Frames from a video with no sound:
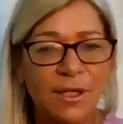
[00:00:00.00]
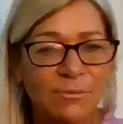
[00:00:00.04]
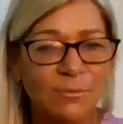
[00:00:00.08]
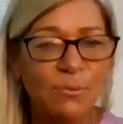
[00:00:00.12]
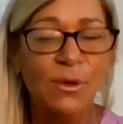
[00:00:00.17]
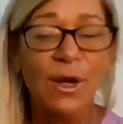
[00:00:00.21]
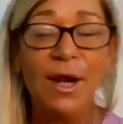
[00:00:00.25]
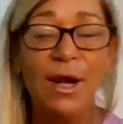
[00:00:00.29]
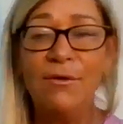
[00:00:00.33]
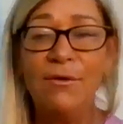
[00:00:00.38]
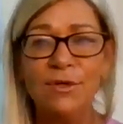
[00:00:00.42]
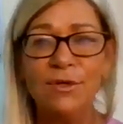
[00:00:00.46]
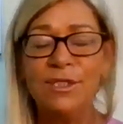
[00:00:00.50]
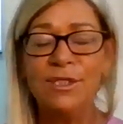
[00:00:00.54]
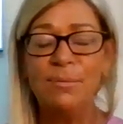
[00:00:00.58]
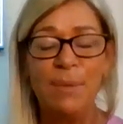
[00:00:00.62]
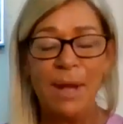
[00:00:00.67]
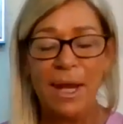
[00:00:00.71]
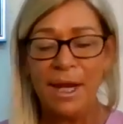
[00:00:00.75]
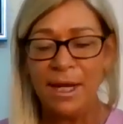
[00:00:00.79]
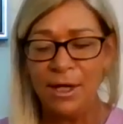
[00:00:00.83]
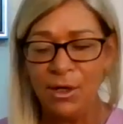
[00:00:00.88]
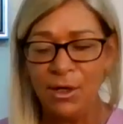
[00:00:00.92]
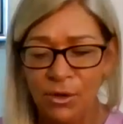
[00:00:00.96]
in whatever
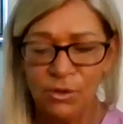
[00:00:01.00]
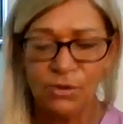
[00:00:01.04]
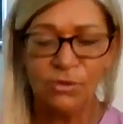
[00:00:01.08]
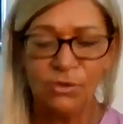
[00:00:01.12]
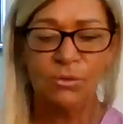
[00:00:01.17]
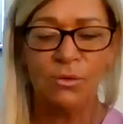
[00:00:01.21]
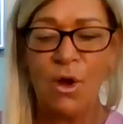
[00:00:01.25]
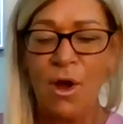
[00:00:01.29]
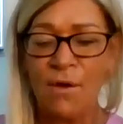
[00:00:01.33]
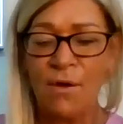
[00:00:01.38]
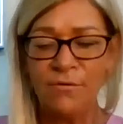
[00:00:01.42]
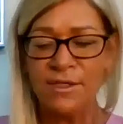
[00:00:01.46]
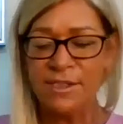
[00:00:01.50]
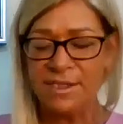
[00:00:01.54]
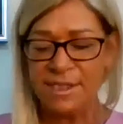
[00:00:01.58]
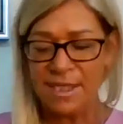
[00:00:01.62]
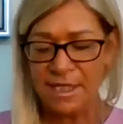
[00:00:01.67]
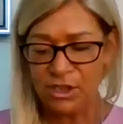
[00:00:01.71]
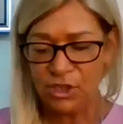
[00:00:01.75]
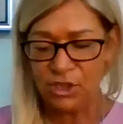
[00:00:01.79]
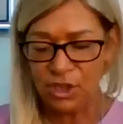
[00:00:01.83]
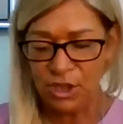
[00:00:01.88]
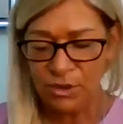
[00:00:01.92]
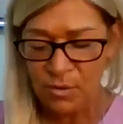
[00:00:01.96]
debate or
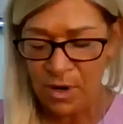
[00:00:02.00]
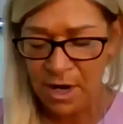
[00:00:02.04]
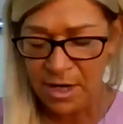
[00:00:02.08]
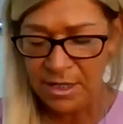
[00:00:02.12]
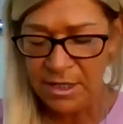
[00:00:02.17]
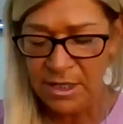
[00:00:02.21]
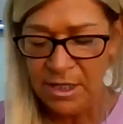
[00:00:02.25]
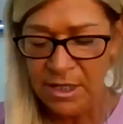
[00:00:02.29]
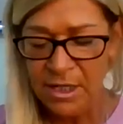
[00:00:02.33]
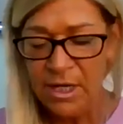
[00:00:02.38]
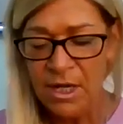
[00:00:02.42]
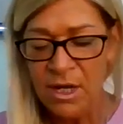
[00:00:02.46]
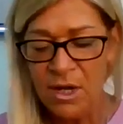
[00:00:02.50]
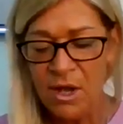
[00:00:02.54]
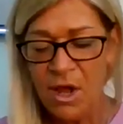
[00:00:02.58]
conversation, right?